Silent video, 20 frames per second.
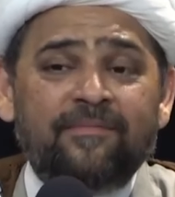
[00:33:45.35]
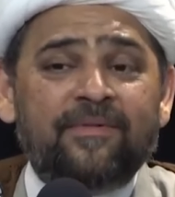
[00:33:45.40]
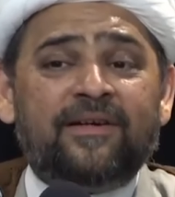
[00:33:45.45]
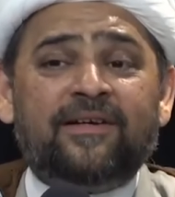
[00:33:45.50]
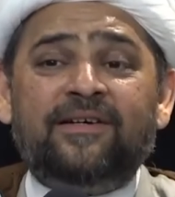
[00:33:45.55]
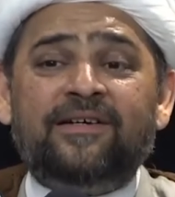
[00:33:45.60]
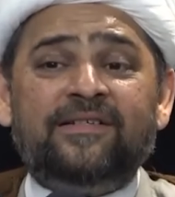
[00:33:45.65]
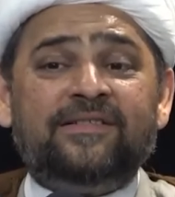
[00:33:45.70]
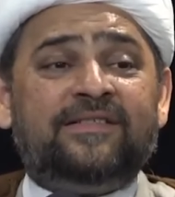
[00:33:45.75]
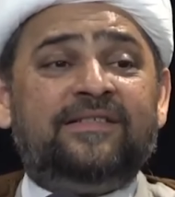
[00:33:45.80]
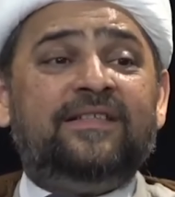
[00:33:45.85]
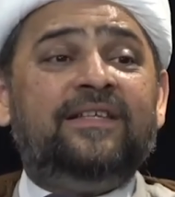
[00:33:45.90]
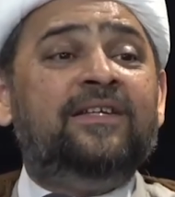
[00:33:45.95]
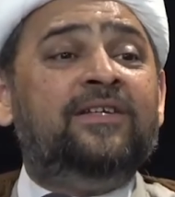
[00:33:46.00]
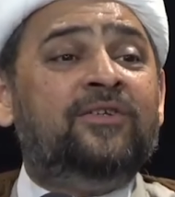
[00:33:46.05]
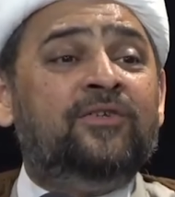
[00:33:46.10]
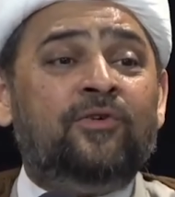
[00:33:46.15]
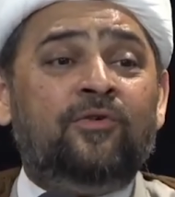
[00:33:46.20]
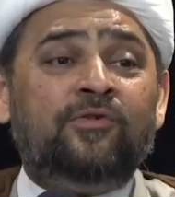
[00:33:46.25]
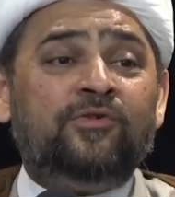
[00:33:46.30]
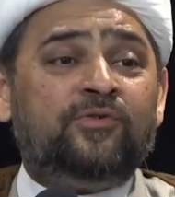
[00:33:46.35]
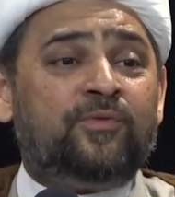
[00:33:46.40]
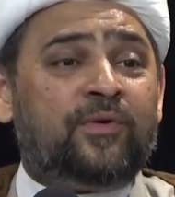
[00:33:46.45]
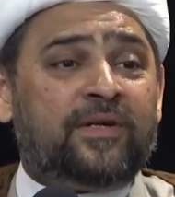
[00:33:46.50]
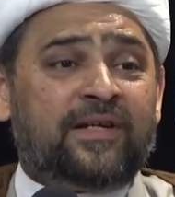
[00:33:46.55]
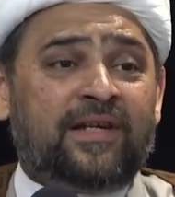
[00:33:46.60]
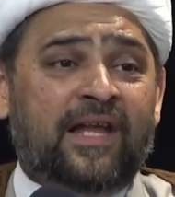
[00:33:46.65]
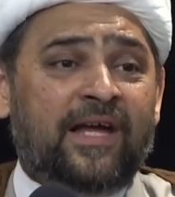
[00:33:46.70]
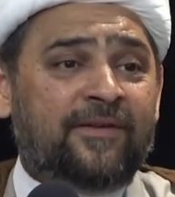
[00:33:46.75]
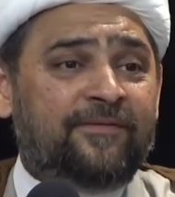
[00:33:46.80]
Because he knows
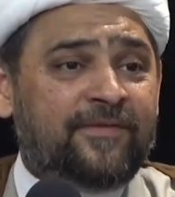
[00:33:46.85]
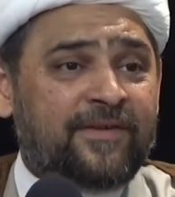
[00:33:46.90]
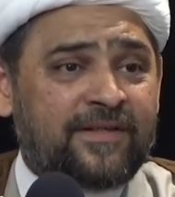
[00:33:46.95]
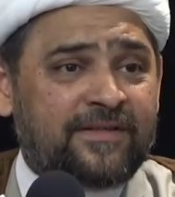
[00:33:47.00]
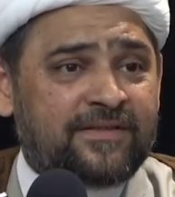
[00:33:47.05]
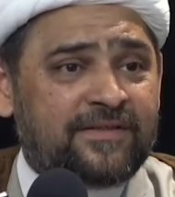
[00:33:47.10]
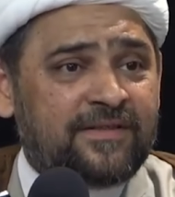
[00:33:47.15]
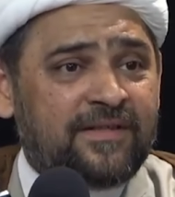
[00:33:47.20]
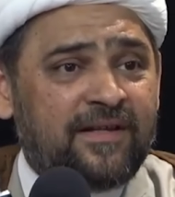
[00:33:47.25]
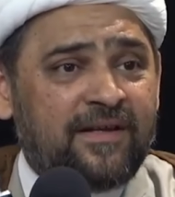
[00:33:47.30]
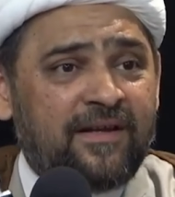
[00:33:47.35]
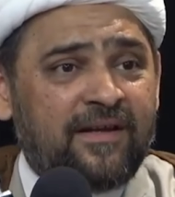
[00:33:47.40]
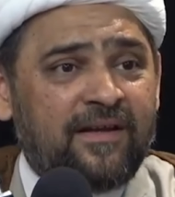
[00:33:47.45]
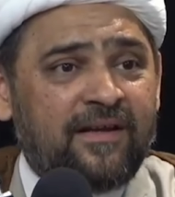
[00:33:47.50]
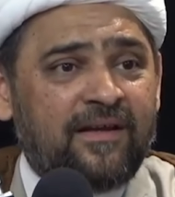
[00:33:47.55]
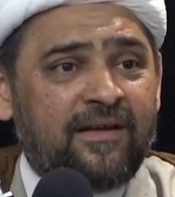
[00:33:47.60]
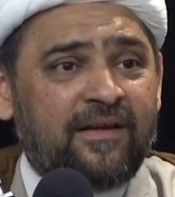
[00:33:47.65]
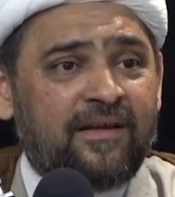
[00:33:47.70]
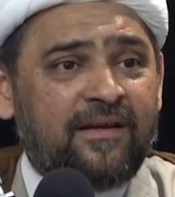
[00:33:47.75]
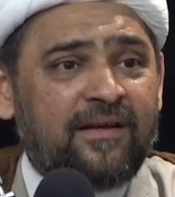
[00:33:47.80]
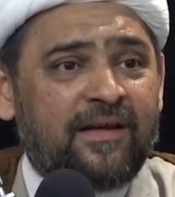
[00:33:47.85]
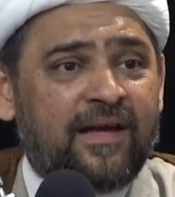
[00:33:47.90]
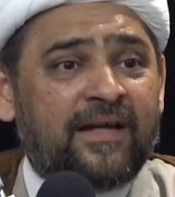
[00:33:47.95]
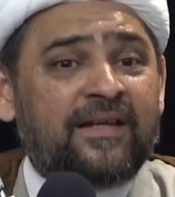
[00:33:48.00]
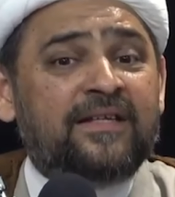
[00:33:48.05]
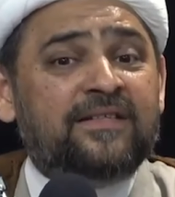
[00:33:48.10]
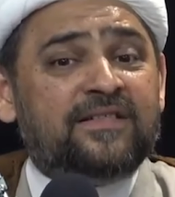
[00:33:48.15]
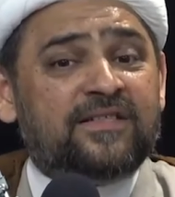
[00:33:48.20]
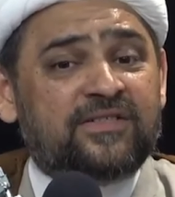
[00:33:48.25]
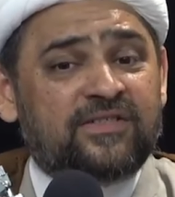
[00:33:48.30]
what life is. And
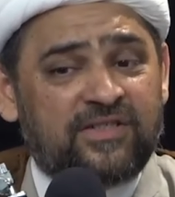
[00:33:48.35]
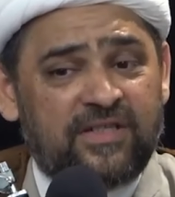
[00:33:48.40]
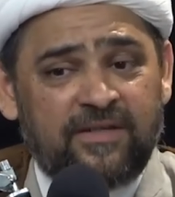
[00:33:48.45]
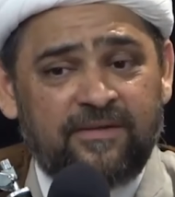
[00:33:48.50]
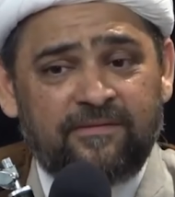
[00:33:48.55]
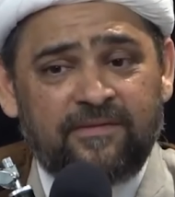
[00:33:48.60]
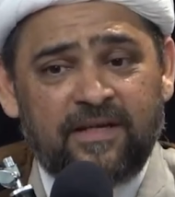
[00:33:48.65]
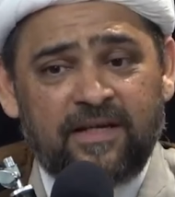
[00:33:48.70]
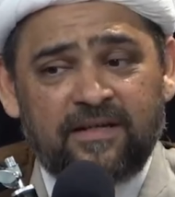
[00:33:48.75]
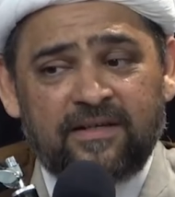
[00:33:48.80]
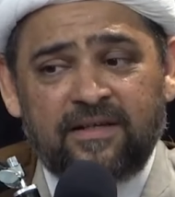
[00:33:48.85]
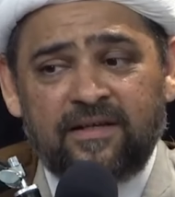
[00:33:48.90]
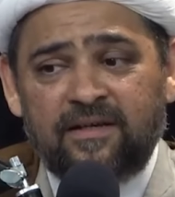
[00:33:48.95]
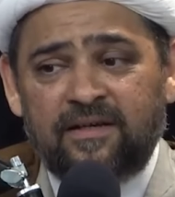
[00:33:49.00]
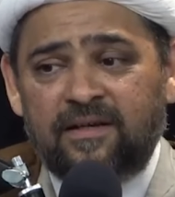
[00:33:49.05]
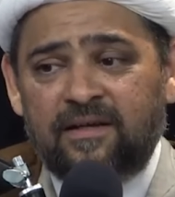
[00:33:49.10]
he's achieved it.